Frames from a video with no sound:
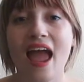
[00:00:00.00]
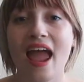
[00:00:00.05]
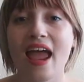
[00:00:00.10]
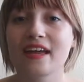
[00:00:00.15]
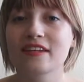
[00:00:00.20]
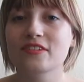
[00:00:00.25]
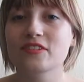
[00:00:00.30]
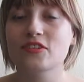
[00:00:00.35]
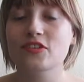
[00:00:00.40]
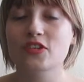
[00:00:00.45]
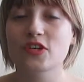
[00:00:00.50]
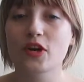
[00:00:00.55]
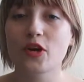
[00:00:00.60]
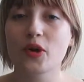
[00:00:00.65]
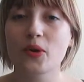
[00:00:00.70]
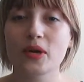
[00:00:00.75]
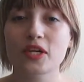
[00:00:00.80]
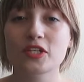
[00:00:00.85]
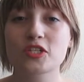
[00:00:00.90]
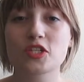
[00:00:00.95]
And
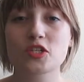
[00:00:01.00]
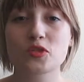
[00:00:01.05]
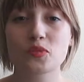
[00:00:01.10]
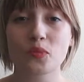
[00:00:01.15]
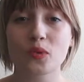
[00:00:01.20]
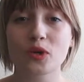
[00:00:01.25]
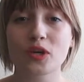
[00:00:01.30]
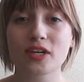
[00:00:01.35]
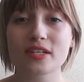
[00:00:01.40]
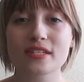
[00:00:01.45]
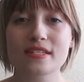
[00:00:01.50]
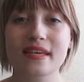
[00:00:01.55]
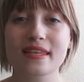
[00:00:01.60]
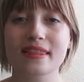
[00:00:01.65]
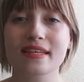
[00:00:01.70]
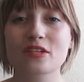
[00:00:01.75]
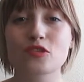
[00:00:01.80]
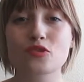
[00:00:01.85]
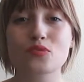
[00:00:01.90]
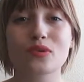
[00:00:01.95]
so it just works. I
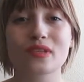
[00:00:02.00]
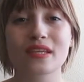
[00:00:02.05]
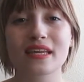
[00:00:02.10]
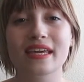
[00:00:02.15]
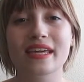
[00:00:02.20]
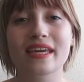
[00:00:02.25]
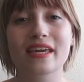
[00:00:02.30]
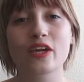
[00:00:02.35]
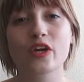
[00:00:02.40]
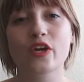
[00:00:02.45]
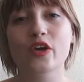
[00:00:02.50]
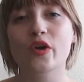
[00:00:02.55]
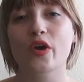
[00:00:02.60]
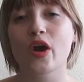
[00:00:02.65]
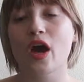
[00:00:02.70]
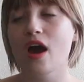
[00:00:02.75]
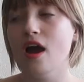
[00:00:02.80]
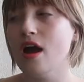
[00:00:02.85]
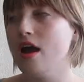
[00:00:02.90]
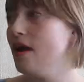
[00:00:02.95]
think it's really cute.
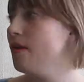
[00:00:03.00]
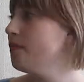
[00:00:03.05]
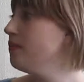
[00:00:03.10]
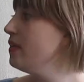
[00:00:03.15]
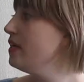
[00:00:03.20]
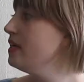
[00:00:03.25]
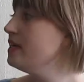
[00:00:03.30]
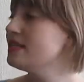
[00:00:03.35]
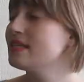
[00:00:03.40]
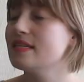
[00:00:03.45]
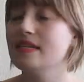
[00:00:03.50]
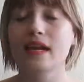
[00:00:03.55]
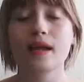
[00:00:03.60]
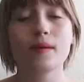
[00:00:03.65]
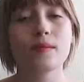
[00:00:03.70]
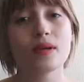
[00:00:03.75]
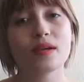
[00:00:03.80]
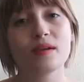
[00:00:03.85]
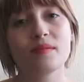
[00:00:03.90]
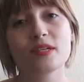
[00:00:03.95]
Today
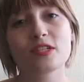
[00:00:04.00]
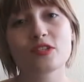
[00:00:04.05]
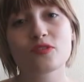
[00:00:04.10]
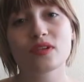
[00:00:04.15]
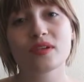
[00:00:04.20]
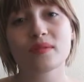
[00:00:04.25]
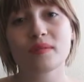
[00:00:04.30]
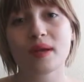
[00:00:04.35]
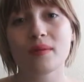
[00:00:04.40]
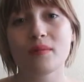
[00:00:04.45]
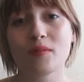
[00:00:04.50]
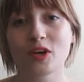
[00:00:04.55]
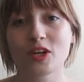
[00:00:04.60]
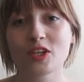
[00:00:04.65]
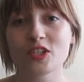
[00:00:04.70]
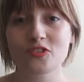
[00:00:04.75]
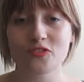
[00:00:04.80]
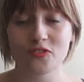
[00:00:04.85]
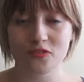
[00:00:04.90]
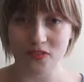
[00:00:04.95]
I'm going to be doing my
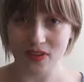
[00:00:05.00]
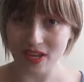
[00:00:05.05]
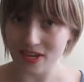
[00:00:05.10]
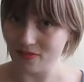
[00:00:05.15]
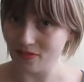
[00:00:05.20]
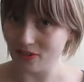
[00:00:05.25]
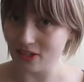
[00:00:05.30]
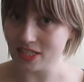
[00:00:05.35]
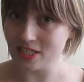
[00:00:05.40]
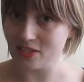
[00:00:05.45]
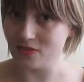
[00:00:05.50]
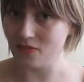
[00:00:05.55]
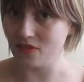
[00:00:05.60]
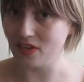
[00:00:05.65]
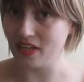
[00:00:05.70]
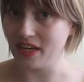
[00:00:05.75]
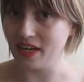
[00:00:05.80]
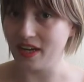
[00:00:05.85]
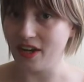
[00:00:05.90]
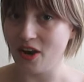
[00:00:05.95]
March favorites
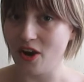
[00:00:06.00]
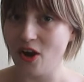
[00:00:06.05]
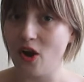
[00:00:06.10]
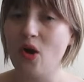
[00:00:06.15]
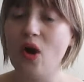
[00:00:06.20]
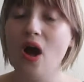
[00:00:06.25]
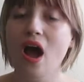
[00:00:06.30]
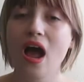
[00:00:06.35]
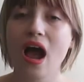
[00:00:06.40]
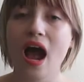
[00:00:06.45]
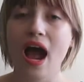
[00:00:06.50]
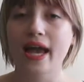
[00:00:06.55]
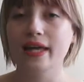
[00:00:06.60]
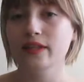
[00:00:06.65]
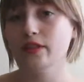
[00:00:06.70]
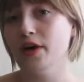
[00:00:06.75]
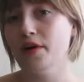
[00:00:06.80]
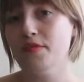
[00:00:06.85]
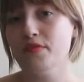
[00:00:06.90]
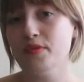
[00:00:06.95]
video. I
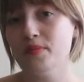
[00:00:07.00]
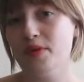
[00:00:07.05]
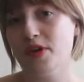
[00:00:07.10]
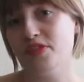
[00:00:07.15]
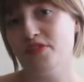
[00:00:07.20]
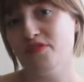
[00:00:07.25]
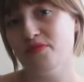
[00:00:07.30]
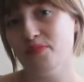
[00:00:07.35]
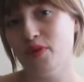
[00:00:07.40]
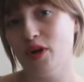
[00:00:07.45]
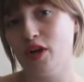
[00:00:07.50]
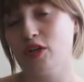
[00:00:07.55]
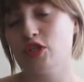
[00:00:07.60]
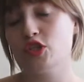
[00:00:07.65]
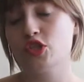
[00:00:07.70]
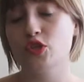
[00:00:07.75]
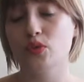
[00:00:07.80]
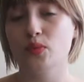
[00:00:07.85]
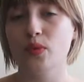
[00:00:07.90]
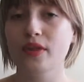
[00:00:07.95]
love the month of
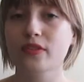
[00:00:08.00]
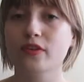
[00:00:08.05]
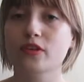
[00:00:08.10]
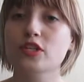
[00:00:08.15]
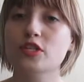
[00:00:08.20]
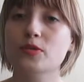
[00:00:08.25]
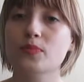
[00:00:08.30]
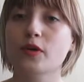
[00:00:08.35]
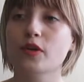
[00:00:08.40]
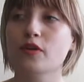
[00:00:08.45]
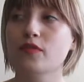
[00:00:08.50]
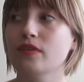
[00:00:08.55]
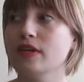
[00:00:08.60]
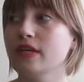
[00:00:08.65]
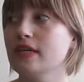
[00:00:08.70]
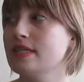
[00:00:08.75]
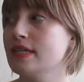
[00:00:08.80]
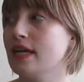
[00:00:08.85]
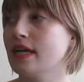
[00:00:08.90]
March. The weather is perfect.